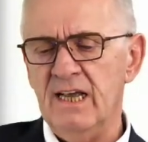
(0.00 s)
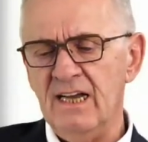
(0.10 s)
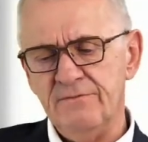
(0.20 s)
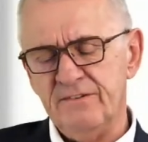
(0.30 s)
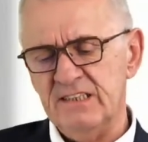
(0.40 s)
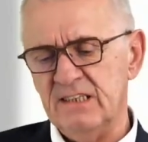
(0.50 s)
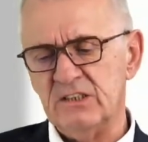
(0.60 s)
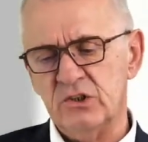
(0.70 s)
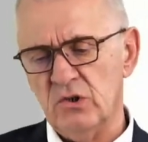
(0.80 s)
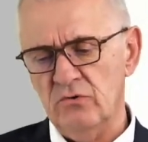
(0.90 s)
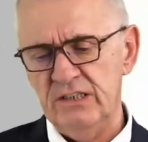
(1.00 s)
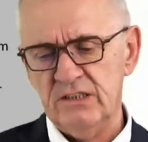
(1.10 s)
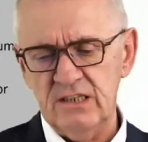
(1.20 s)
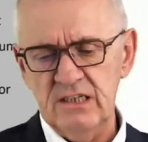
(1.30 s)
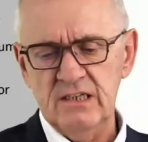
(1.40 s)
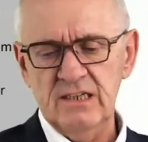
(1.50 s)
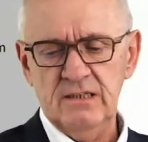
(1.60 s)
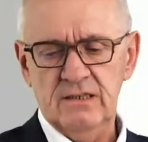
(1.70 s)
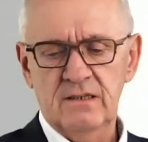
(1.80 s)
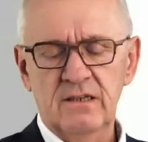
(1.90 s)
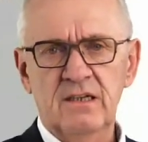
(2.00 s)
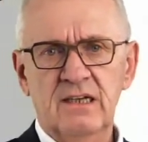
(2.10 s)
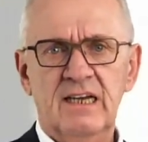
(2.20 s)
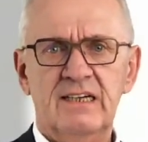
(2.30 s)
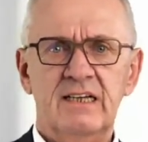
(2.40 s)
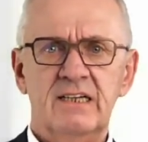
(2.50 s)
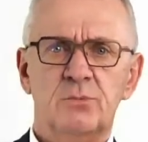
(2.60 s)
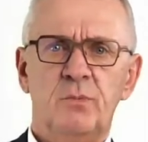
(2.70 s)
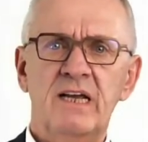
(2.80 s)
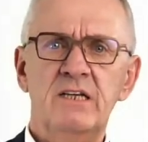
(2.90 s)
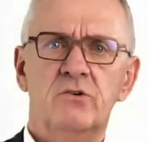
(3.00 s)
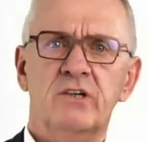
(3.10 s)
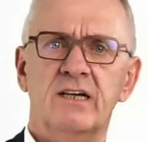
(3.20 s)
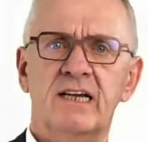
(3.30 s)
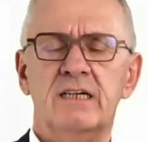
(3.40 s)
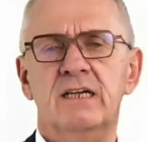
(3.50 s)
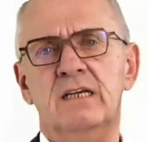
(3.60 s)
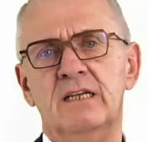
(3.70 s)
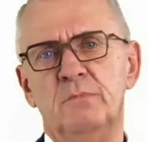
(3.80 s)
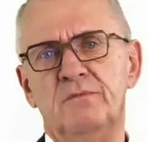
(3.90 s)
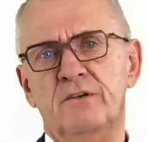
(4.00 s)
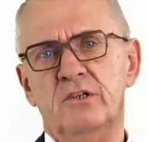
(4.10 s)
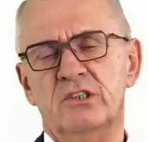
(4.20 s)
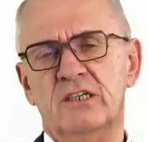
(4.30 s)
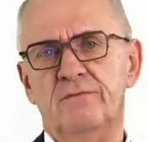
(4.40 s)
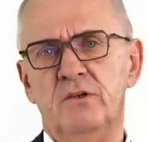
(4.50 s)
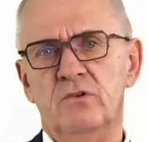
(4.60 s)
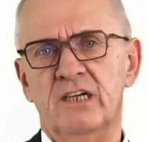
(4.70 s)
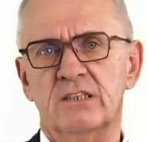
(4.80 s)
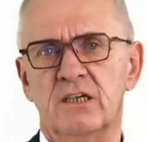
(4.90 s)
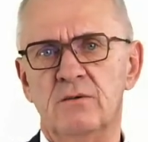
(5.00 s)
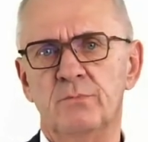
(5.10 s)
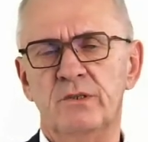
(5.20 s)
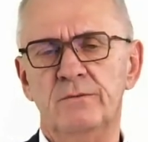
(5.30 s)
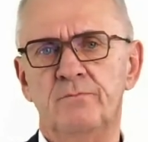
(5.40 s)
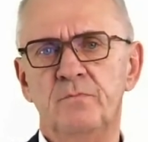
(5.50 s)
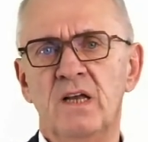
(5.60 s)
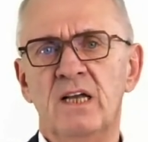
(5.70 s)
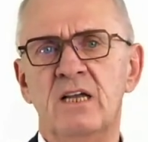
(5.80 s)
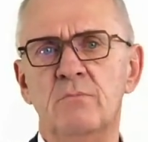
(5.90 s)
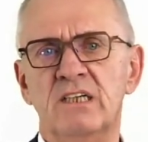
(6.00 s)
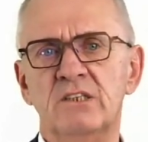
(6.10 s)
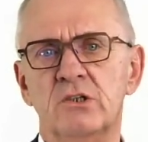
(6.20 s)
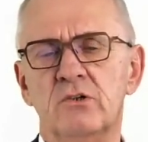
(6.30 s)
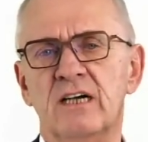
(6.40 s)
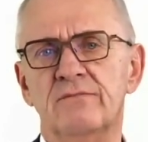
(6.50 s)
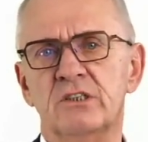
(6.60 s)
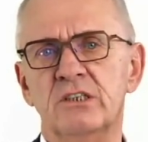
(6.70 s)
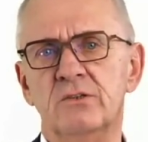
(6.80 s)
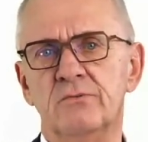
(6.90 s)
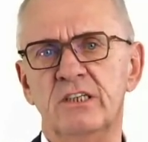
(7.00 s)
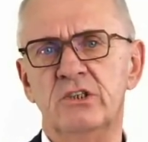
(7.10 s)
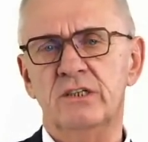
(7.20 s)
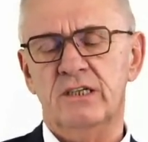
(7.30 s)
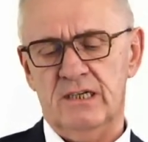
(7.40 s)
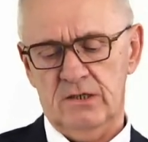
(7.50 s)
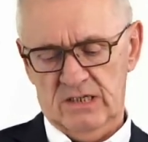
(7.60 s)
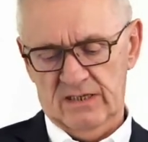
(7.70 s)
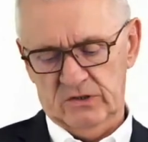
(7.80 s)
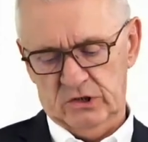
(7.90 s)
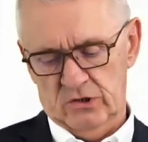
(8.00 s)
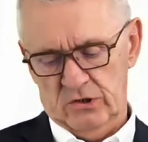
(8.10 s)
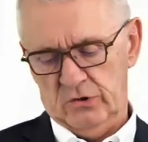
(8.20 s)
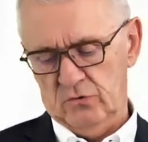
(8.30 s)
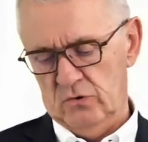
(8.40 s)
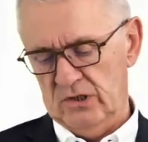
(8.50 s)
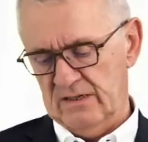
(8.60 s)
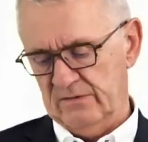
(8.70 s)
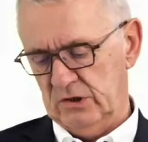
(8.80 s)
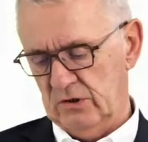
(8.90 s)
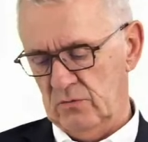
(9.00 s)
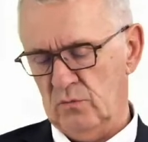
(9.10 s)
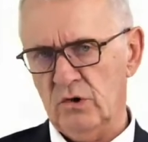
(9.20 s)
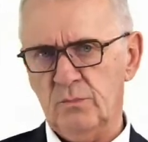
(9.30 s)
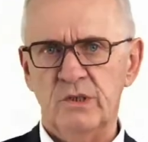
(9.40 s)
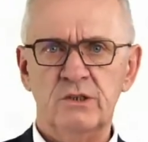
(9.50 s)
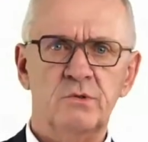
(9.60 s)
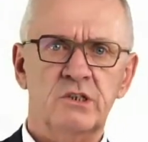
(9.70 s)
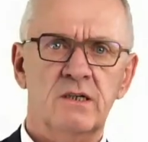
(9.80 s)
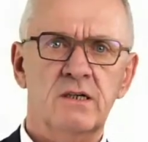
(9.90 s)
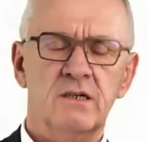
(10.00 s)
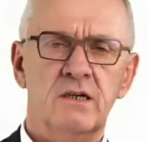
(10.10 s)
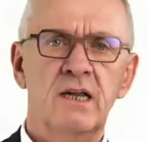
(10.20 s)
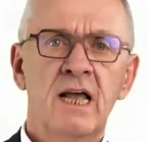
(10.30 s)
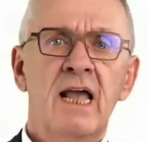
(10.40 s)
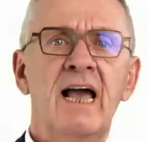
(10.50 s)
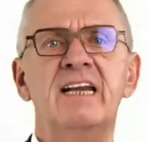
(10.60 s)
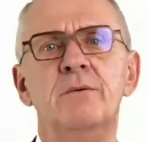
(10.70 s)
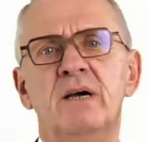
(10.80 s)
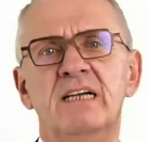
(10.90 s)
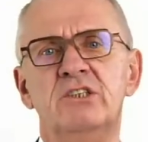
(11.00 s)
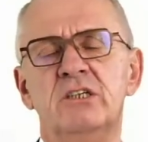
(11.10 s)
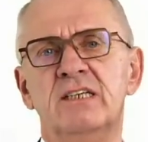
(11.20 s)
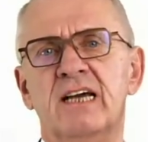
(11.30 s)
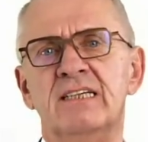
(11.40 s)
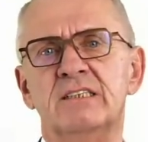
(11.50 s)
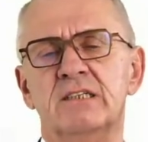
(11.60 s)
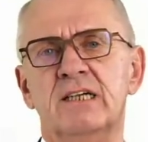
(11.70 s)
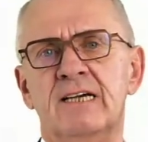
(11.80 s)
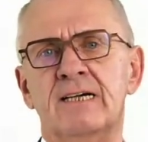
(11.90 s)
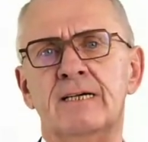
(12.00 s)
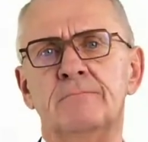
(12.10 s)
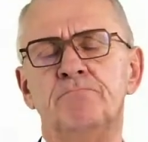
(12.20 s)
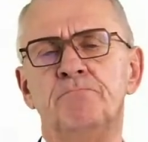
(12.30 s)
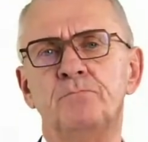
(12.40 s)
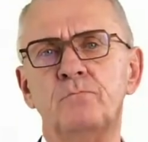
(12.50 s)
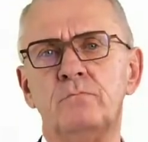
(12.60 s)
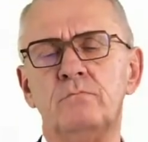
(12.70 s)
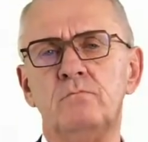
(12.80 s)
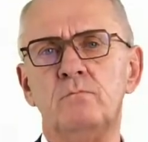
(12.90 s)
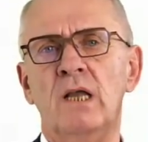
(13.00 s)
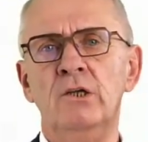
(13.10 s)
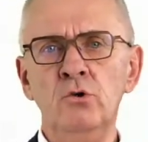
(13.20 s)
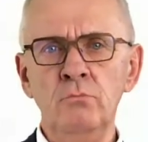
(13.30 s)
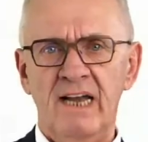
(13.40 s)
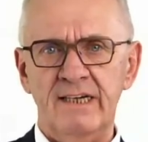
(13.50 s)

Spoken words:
And I find that so intriguing, and I explain you directly. Let me first give you an example. Imagine you have a situation again, you have a certain tool, you have a certain workpiece material, and imagine that you